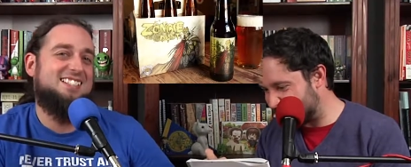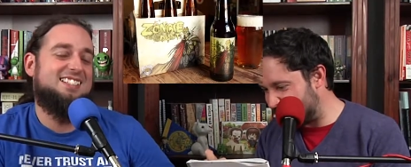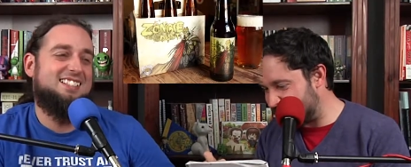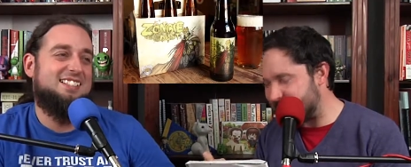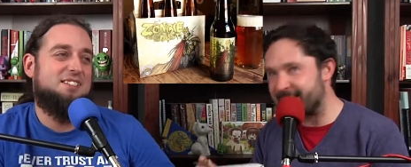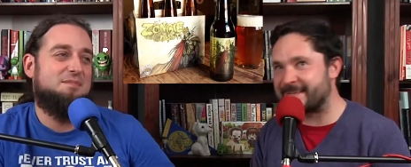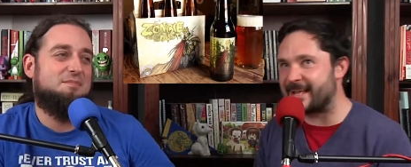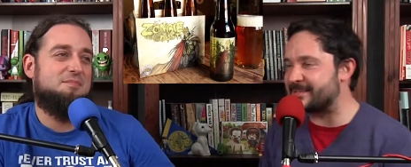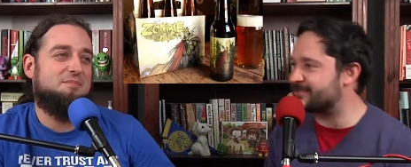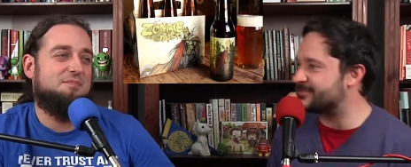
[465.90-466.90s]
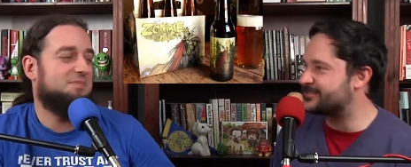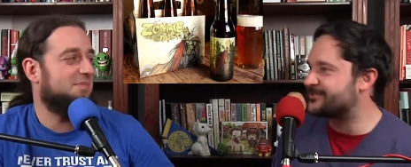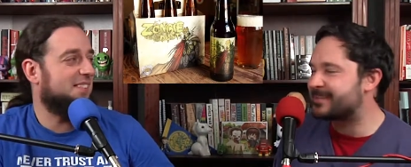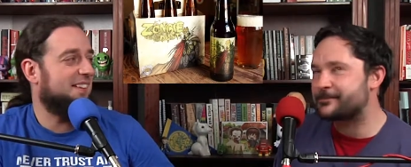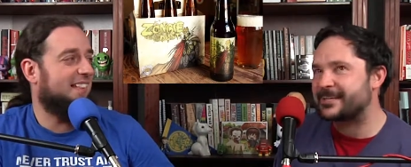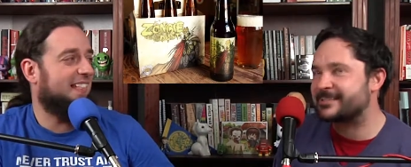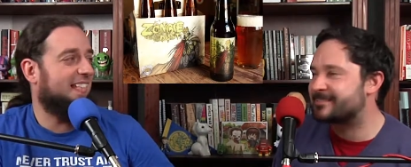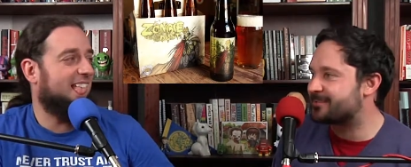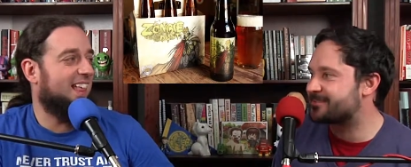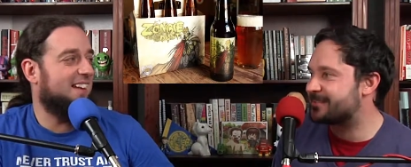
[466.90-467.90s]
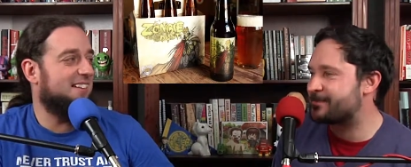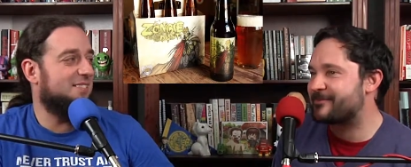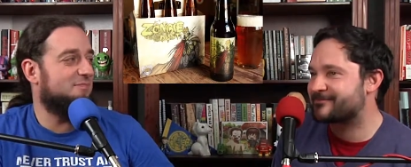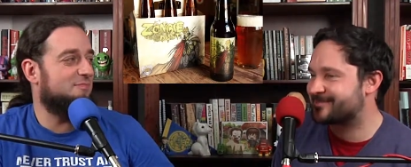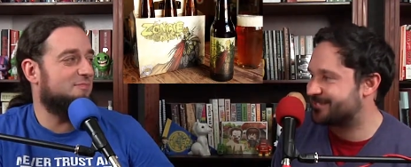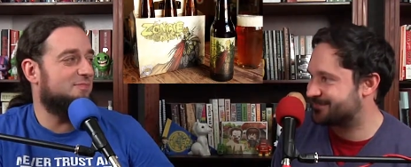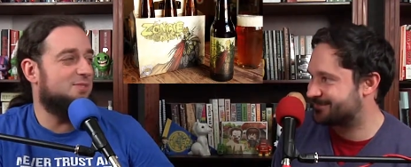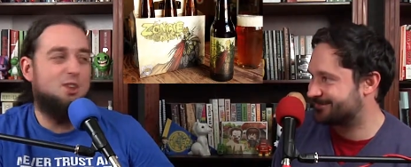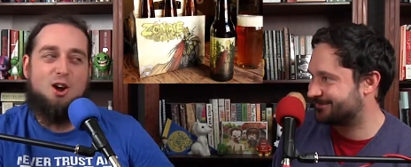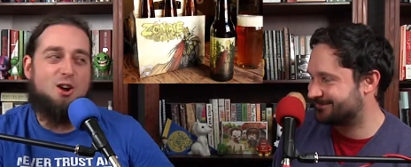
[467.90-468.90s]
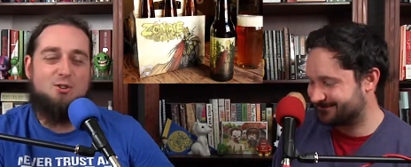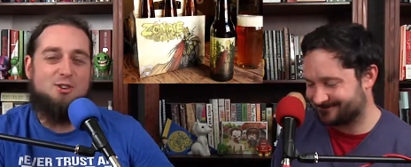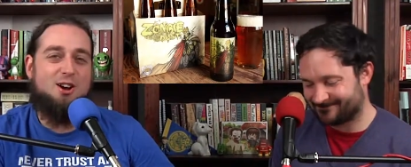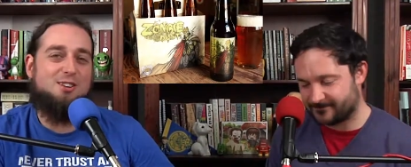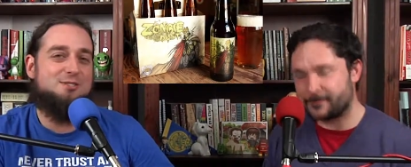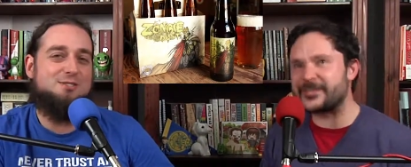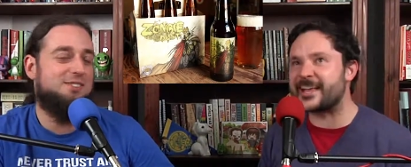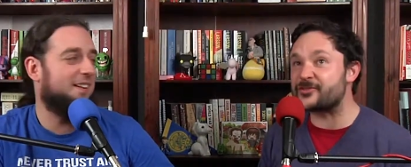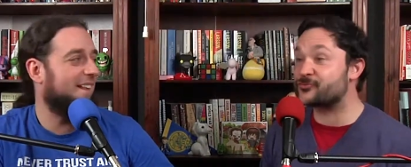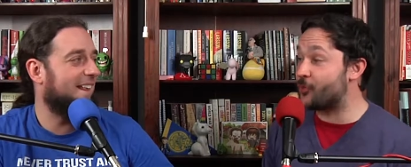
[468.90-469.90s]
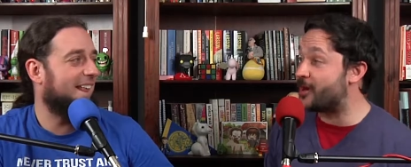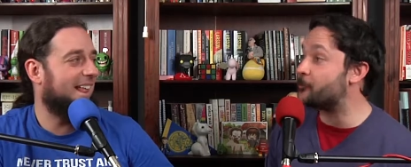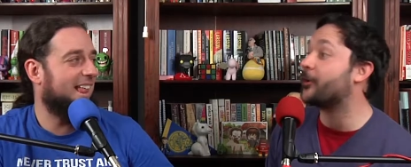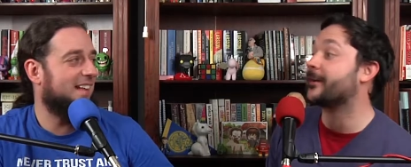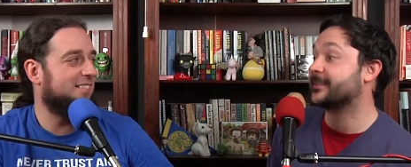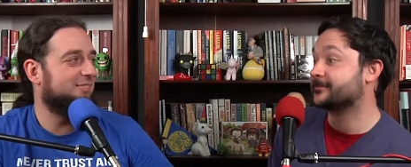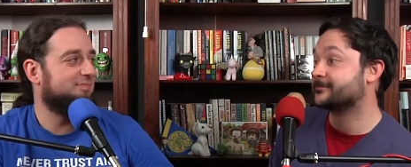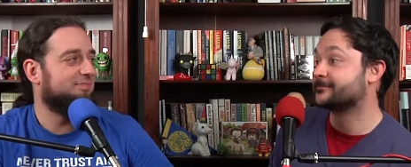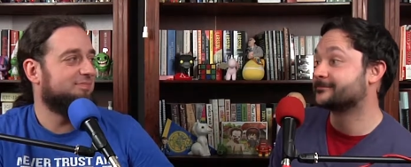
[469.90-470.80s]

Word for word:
Speaker 1: I was hoping that I'd get you, because you don't get many dusty beverages. No. I mean, you get a dry wine.